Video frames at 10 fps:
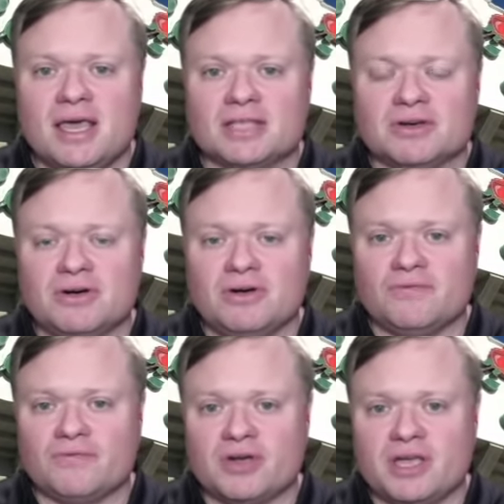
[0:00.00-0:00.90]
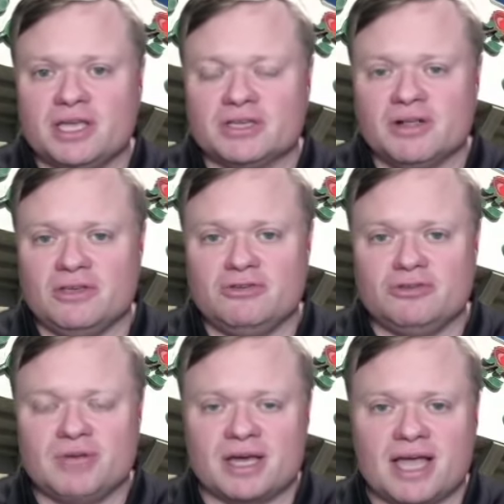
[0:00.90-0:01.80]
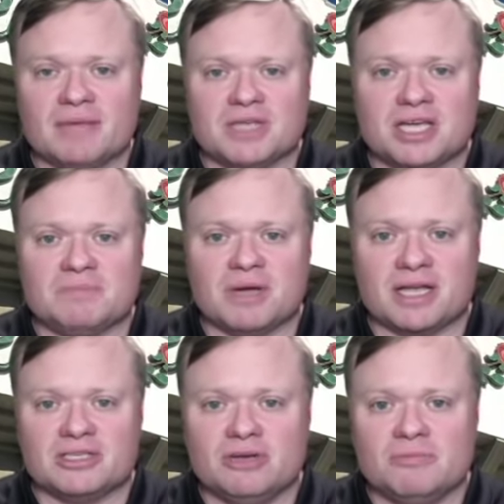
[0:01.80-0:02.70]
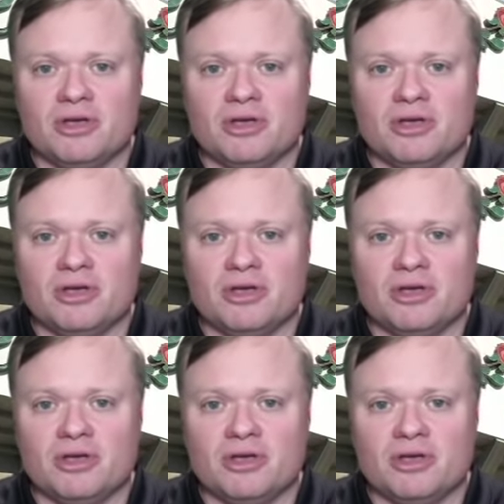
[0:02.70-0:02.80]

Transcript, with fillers: It's all free. It's all at youtube.com/BuckeyeScoop.